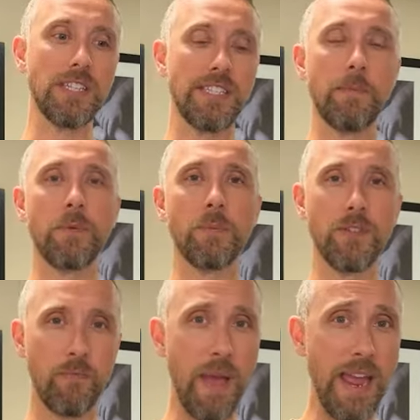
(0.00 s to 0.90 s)
symptoms
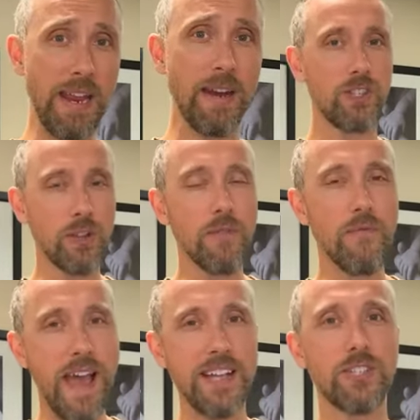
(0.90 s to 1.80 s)
of pain. It's called the
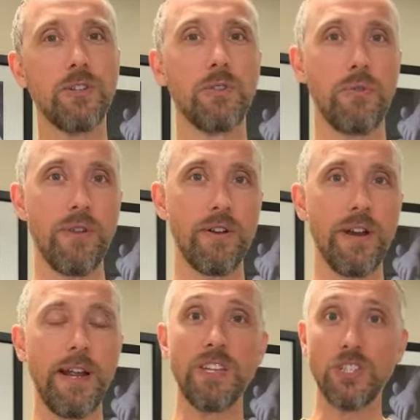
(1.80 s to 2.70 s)
vascular
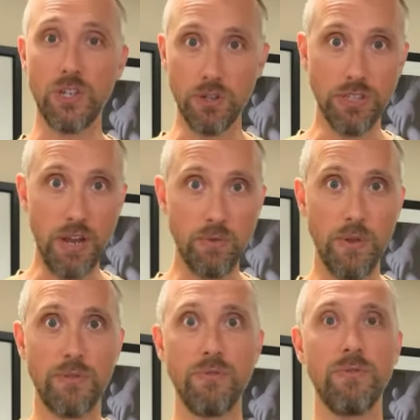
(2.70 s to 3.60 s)
theory. Now, as it turns out,
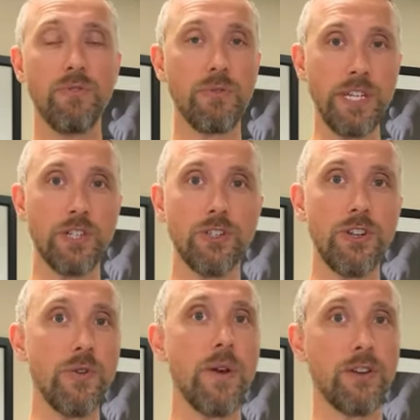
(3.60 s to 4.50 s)
with new research
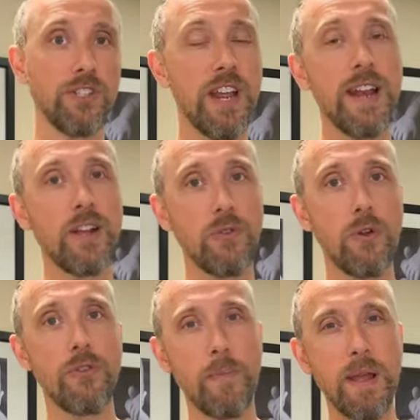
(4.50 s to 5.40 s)
and new understanding,
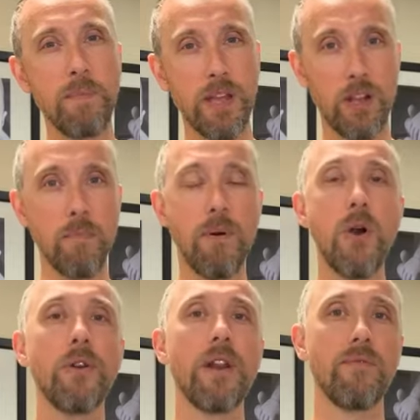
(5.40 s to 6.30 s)
although there might be a
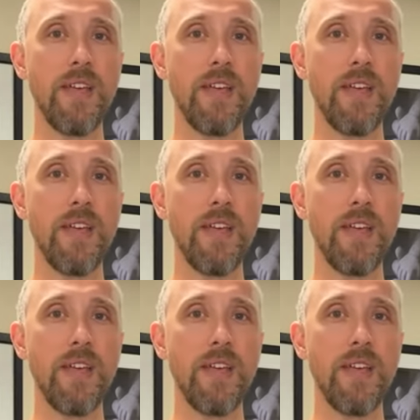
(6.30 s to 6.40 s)
component of